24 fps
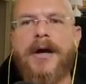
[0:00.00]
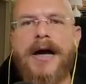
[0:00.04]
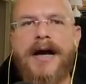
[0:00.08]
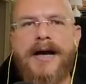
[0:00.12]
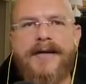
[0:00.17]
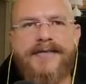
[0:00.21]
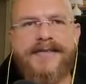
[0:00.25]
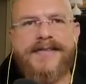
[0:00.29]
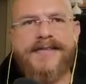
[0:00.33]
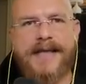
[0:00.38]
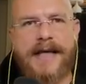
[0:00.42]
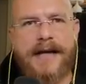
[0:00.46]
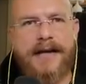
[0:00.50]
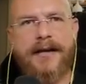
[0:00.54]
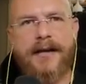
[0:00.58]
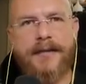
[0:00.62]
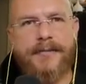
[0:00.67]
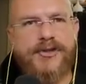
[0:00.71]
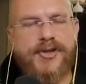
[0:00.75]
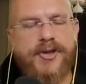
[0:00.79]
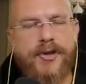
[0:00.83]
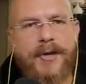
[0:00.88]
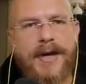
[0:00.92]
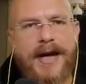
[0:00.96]
I've set it
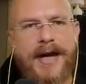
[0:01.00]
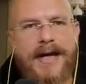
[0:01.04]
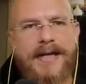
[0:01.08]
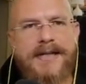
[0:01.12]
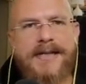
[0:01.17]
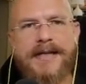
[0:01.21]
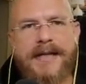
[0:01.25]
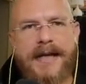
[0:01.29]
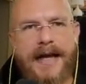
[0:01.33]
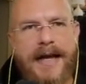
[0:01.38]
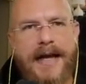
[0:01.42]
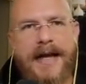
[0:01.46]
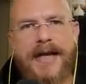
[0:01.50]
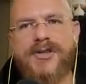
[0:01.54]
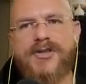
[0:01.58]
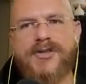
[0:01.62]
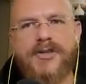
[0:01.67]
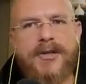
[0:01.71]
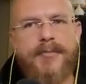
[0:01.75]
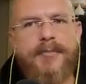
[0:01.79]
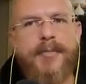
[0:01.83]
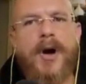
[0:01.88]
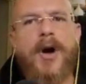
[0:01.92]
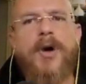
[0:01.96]
up so you guys can
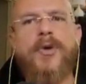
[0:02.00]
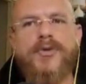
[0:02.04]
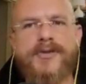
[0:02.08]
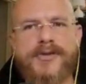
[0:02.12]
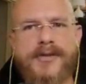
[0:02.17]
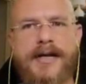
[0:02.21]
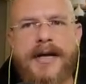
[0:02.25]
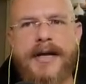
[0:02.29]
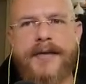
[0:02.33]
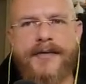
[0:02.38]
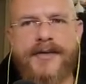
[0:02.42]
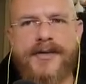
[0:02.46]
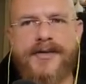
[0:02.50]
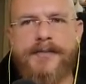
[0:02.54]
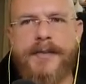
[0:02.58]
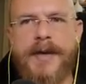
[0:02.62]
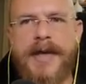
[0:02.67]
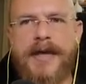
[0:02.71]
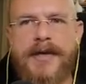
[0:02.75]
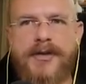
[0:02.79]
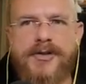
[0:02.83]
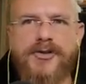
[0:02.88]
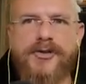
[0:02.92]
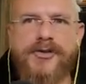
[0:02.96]
actually post on this
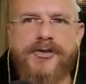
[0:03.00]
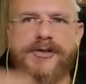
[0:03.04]
page.